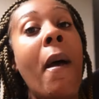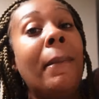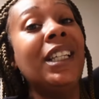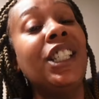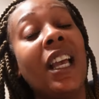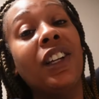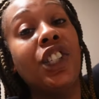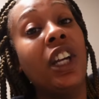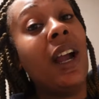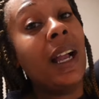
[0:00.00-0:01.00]
Make sure y'all
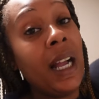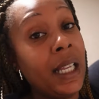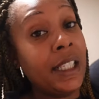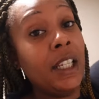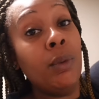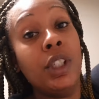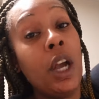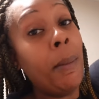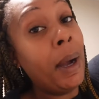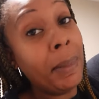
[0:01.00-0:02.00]
share our content with
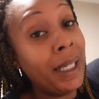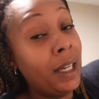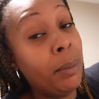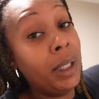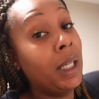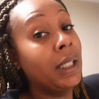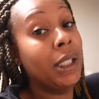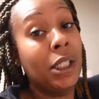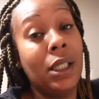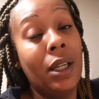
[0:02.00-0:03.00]
y'all mama, daddy, brother, cousin,
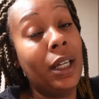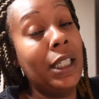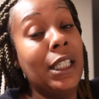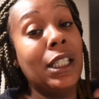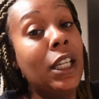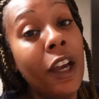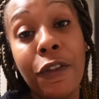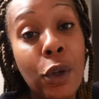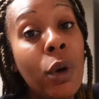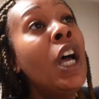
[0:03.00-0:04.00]
sister, uncle, niece,
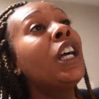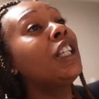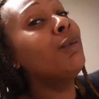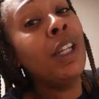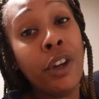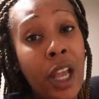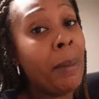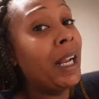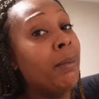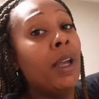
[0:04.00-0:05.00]
nephew, because we know y'all
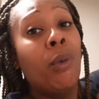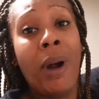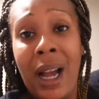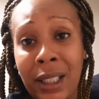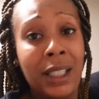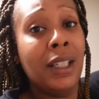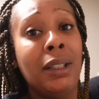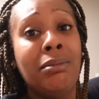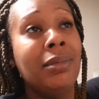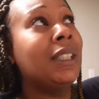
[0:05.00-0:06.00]
about to be around
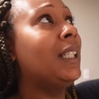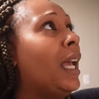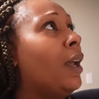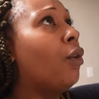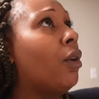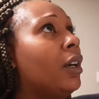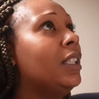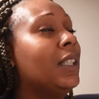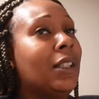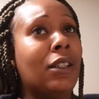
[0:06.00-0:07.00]
them today, or
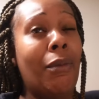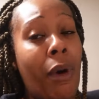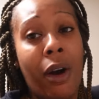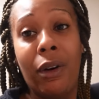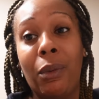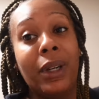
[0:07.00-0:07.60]
is it tomorrow?